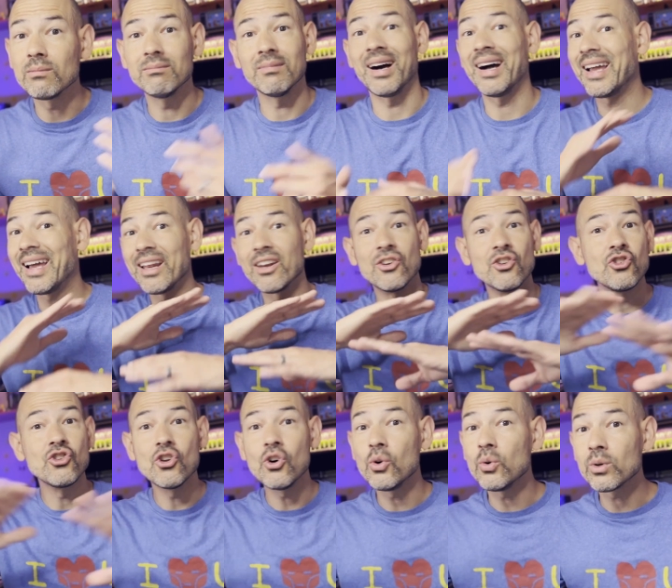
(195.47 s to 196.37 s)
I had
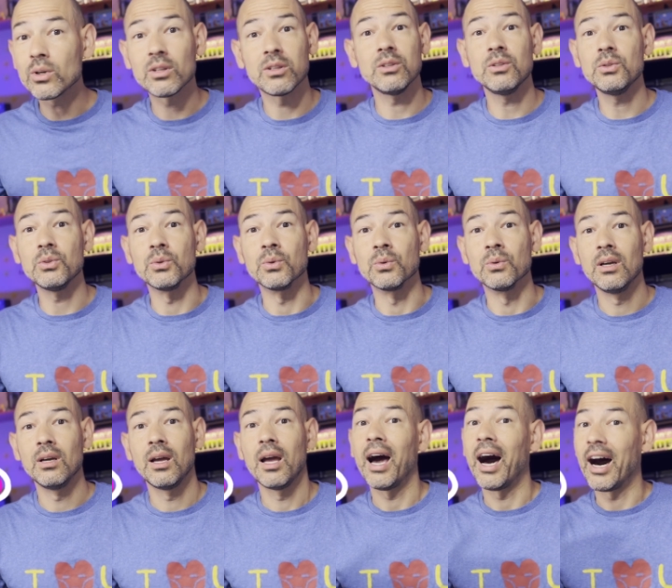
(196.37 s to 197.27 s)
no clue
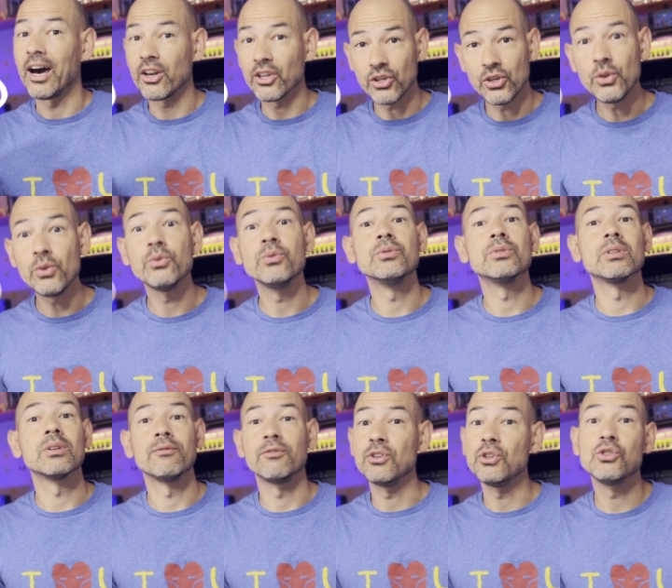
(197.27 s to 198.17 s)
how to use
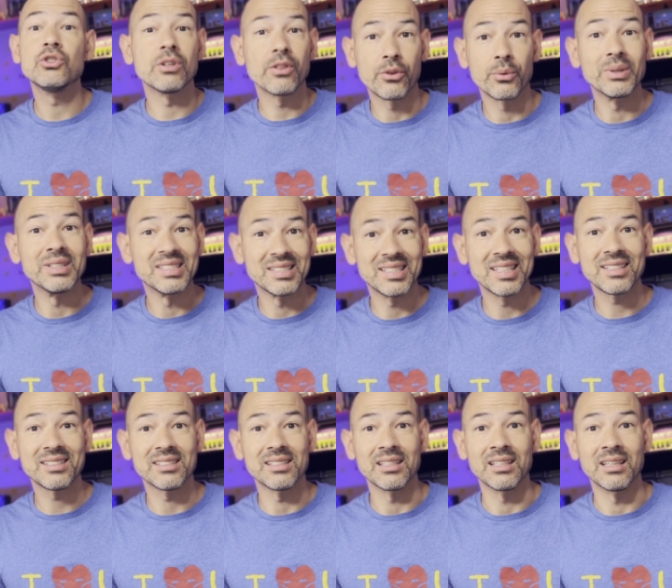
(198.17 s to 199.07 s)
Fusion
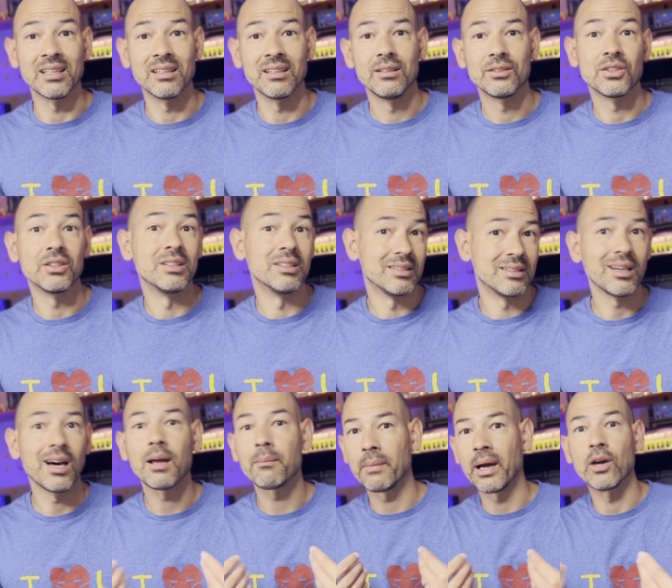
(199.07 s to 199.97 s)
360 to
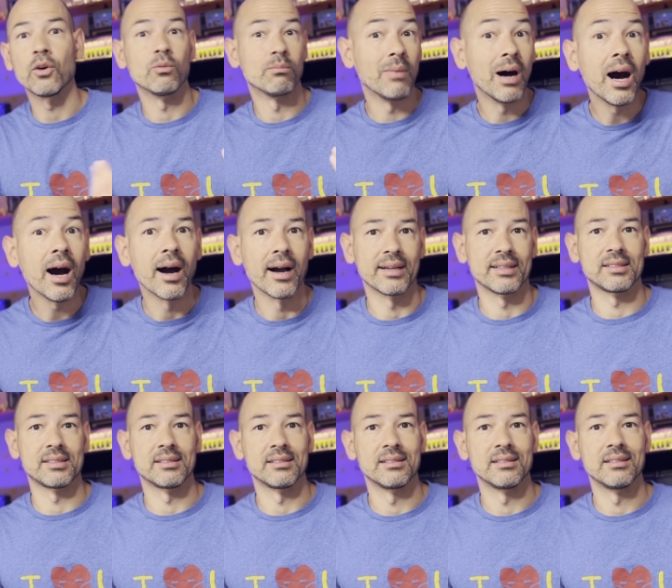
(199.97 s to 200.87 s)
design my own
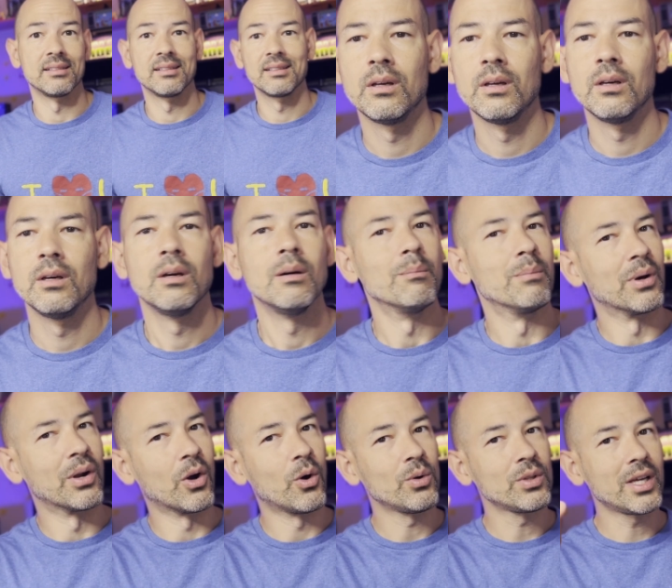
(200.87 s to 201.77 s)
box. But
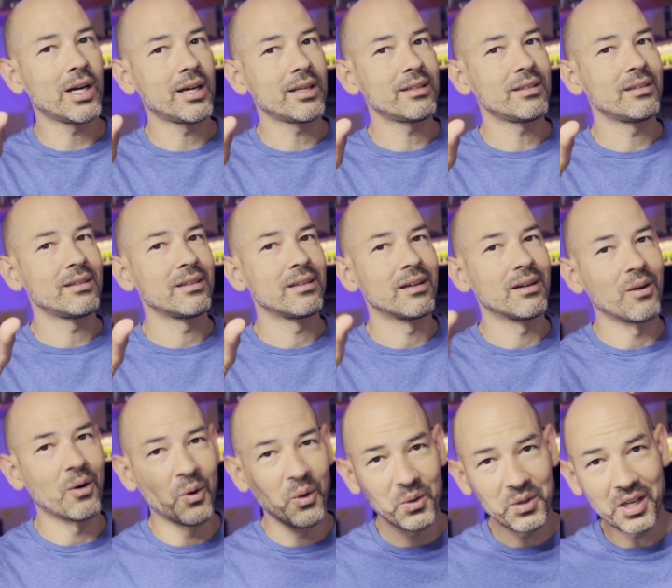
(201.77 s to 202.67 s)
hold on,
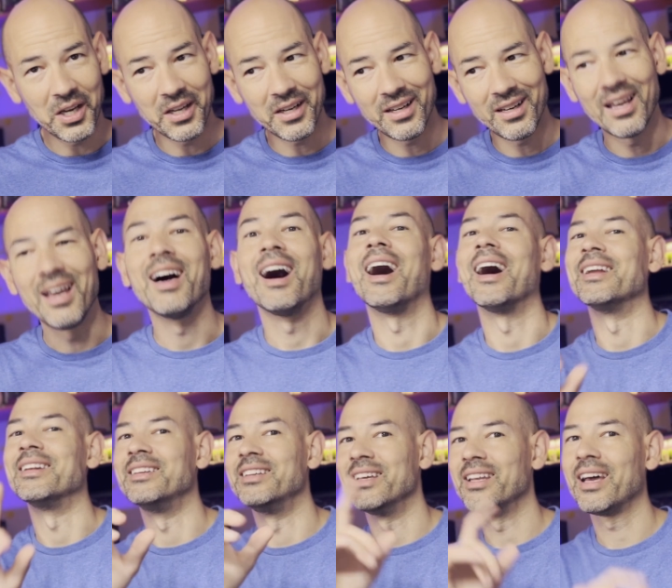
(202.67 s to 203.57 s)
hold on. I
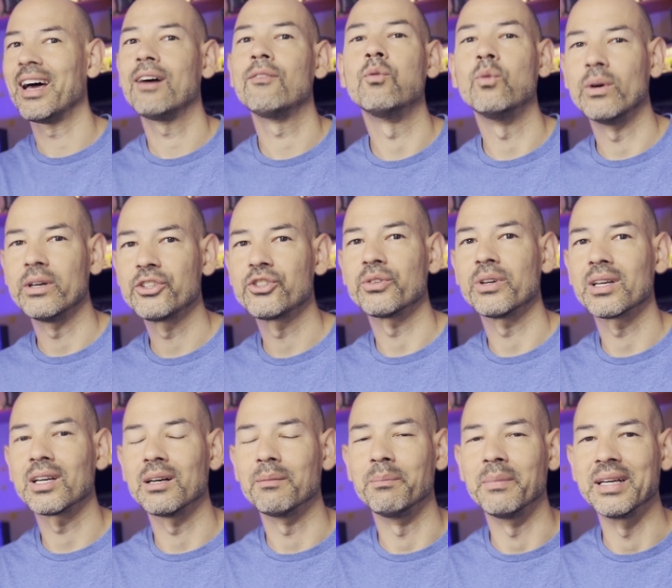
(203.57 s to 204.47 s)
did have one trick
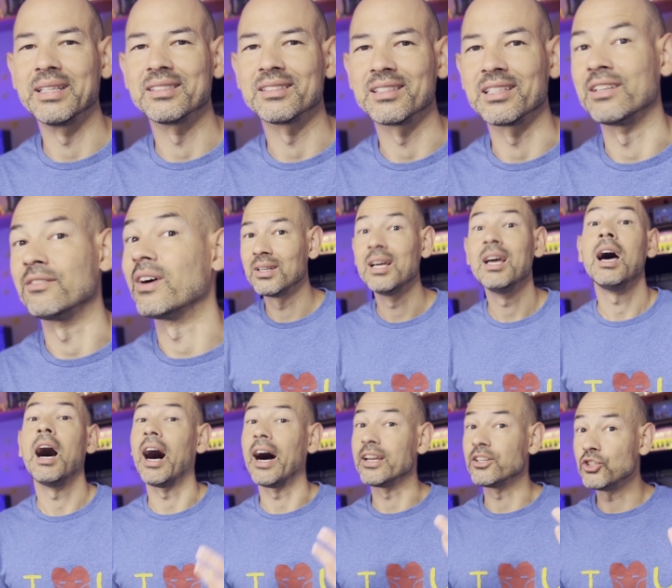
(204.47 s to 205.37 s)
up my sleeve.
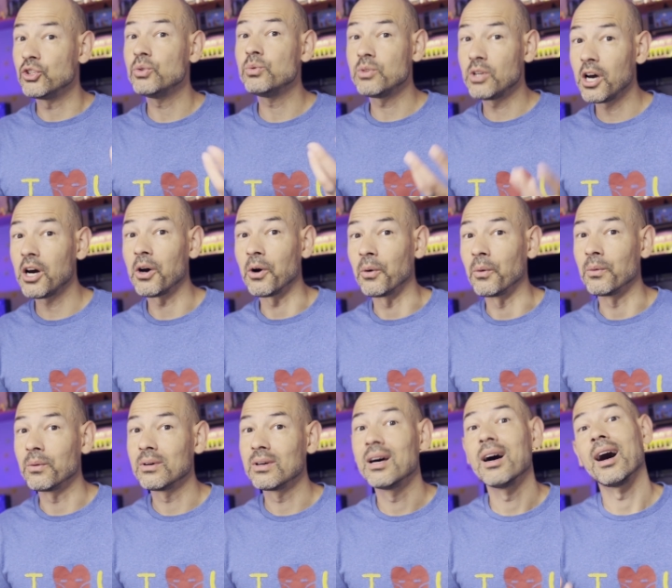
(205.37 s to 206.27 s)
I do know
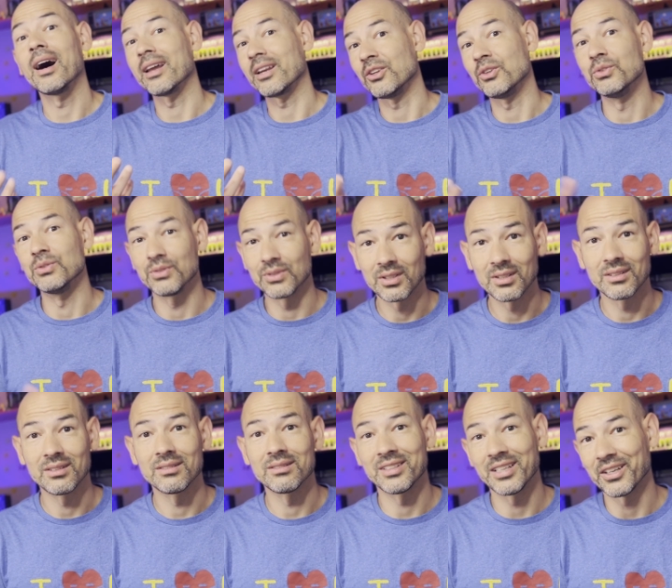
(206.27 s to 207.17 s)
how to use
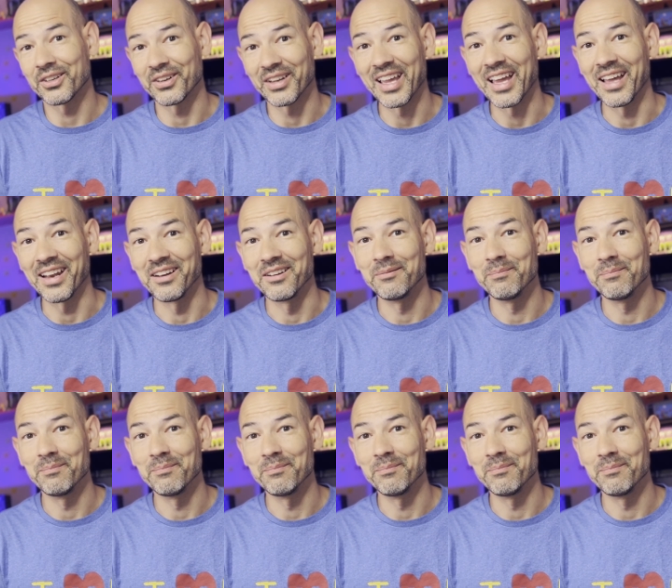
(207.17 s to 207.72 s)
Tinkercad.